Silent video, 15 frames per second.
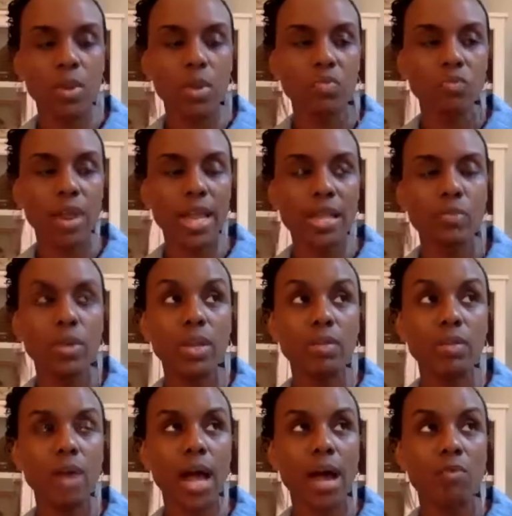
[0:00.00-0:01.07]
we
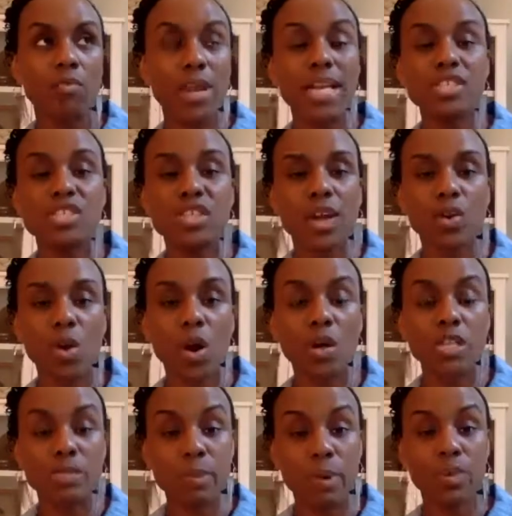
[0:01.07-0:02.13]
raise our
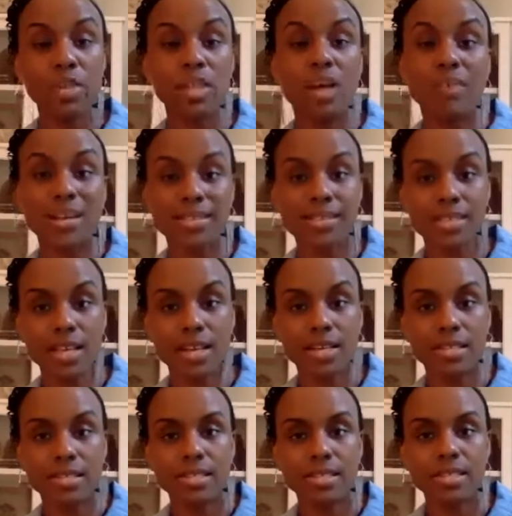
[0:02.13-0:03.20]
daughters, but we love our
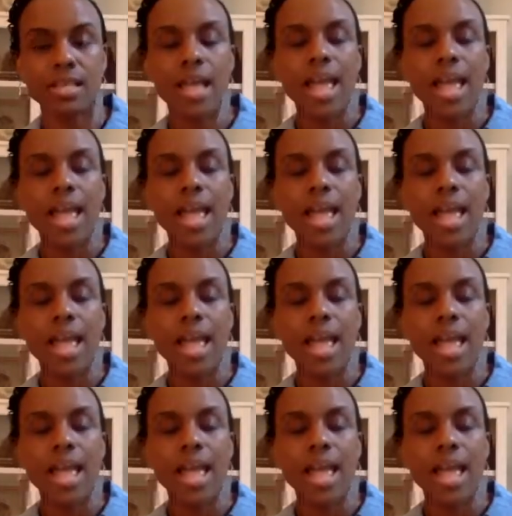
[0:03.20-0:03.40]
sons.